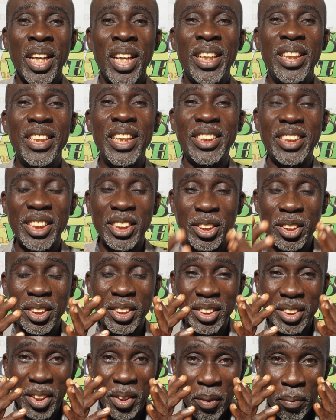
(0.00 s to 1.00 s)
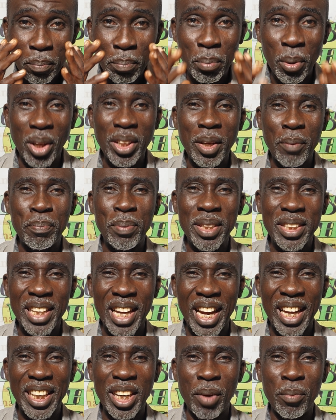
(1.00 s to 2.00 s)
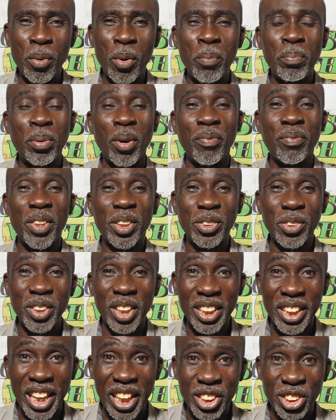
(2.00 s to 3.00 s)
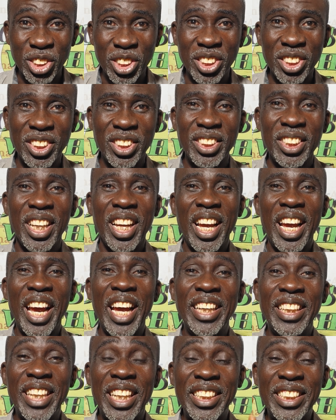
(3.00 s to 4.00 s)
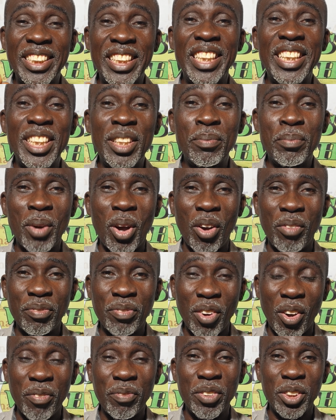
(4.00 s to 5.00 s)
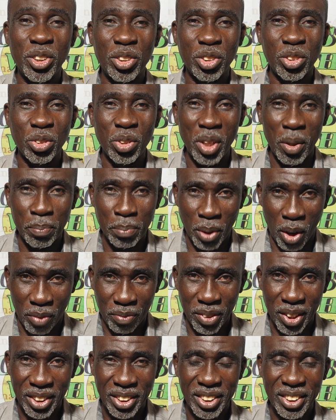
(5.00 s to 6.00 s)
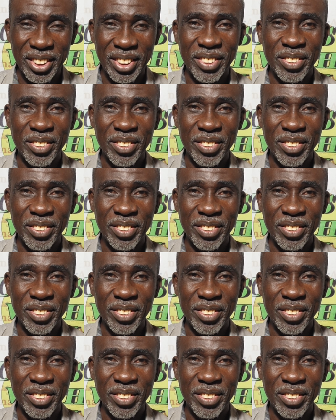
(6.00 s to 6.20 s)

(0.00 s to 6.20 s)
This is Brother Peter Anamo, Prophet to the Nations, and the team of Office to the Prophet.